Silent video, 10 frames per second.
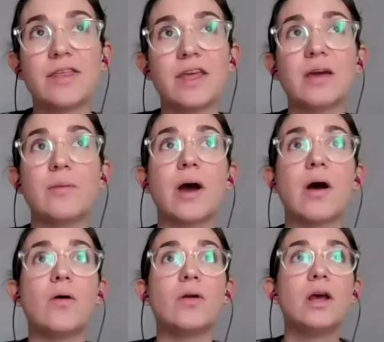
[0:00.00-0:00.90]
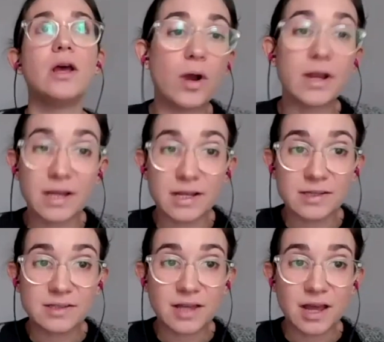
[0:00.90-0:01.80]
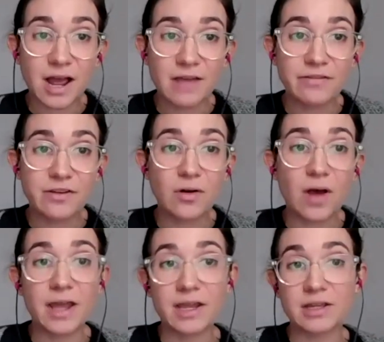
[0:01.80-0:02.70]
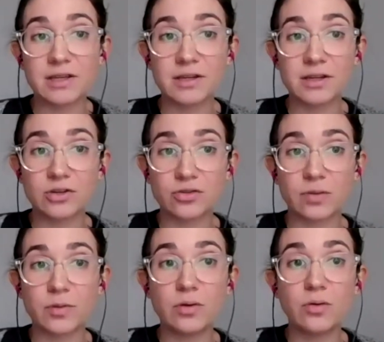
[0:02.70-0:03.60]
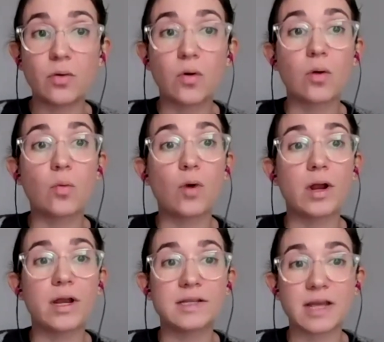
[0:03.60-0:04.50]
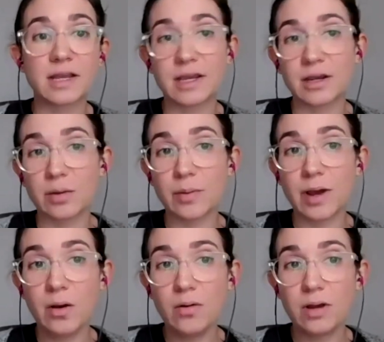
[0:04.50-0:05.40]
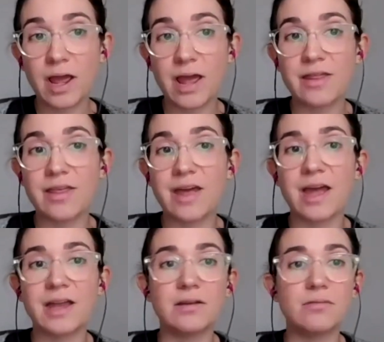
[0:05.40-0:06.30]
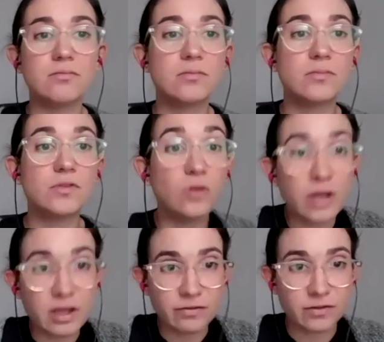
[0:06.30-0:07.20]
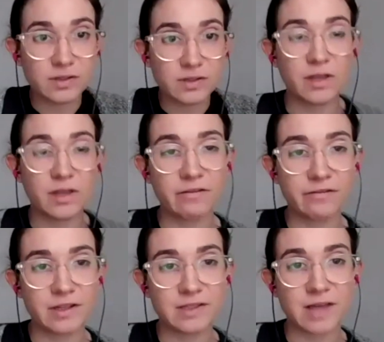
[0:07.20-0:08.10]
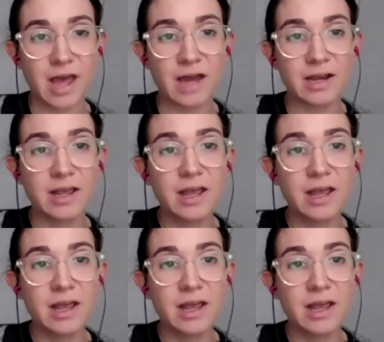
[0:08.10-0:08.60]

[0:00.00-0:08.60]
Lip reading: think about what it is that I feel I can contribute or what it is I care about, and then looking for something that fits that.